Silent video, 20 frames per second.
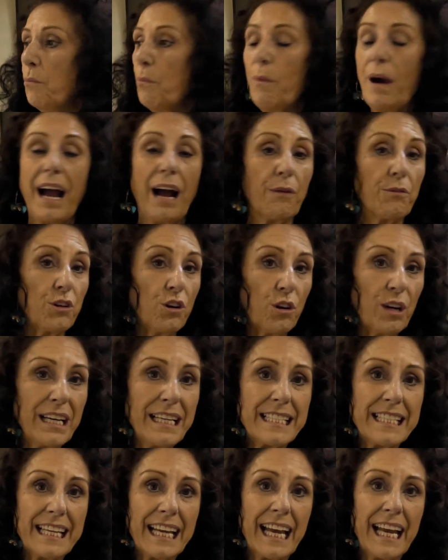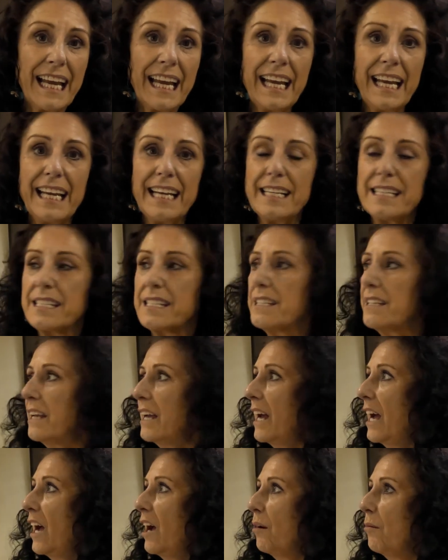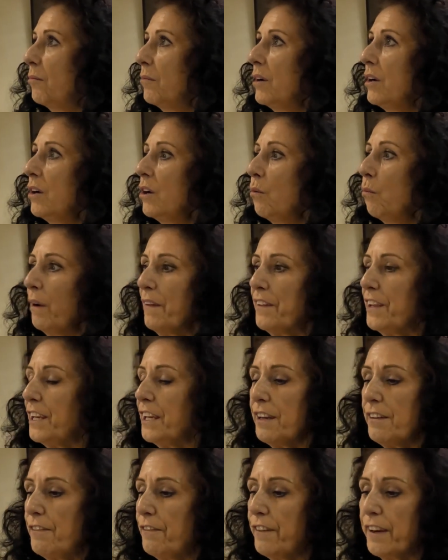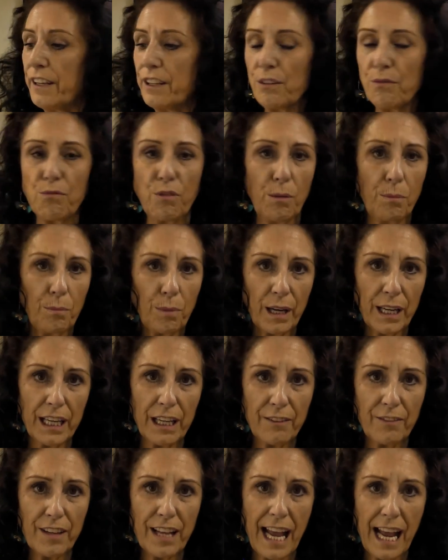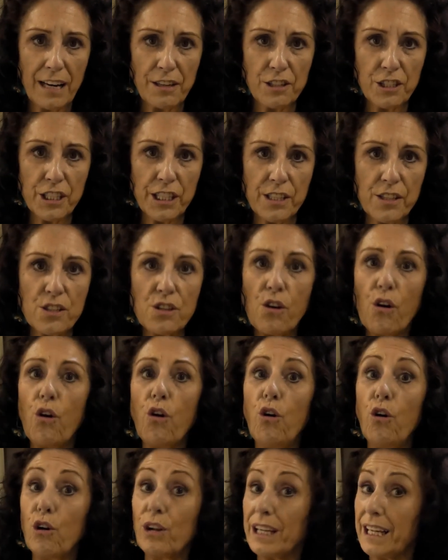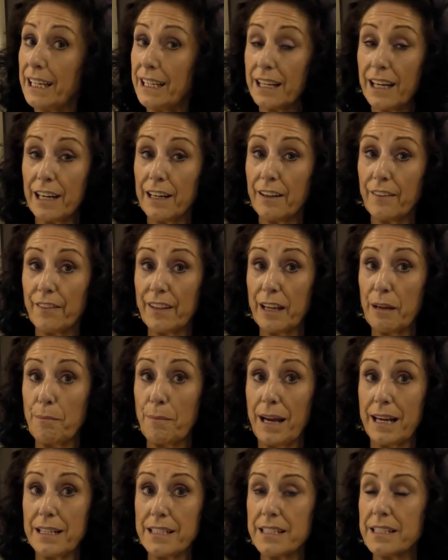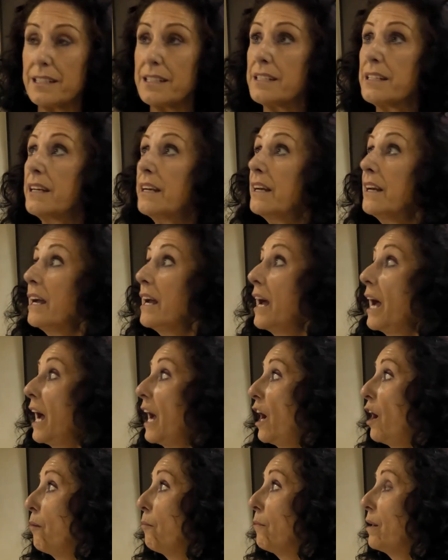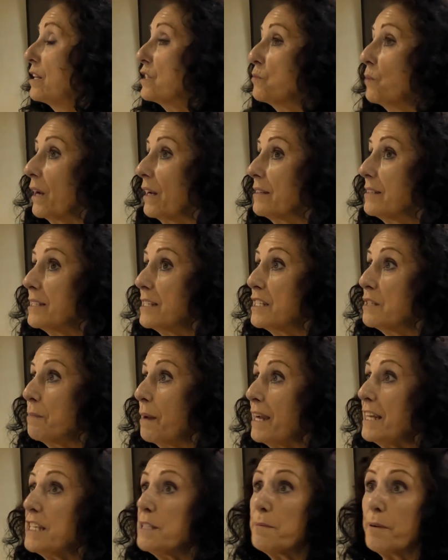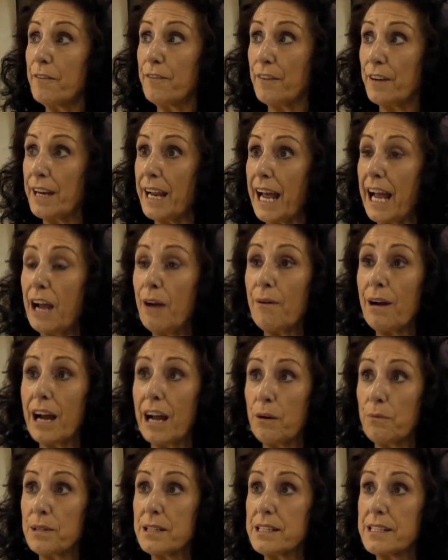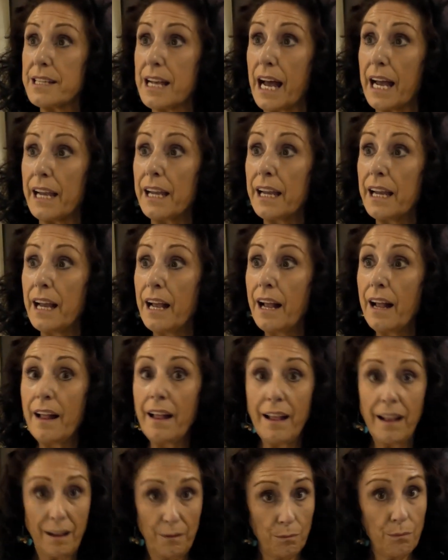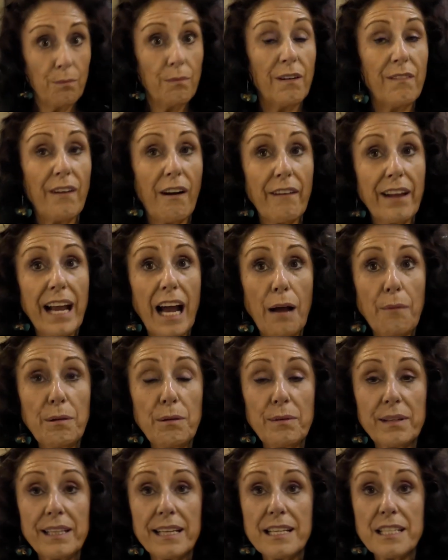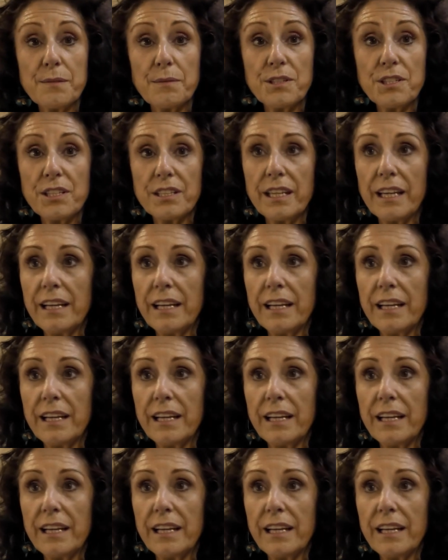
how noisy it is, whether you can feel the rumbling of the engines, all that kind of thing matters, as well as the space. But for now, I would say we're very happy with this. What do you